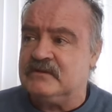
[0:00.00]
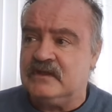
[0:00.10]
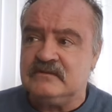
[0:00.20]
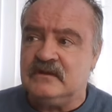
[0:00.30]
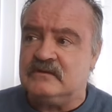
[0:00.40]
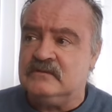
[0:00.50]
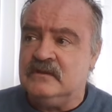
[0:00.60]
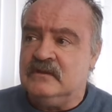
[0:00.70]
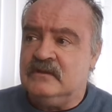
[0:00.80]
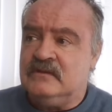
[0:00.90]
you
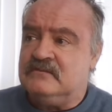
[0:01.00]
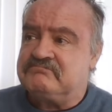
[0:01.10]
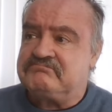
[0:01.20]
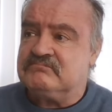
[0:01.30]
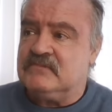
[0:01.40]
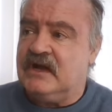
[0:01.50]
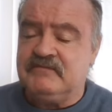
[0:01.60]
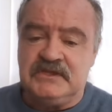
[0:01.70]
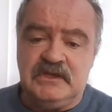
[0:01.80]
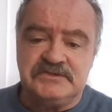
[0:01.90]
know,
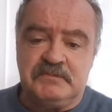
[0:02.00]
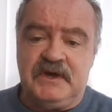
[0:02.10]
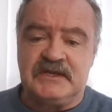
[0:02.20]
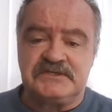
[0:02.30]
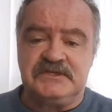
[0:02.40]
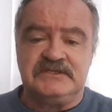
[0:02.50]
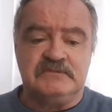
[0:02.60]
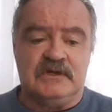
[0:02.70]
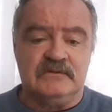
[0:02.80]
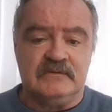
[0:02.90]
I haven't used the
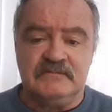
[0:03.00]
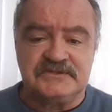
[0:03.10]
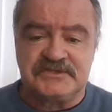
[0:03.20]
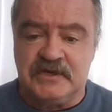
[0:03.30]
paracetamol.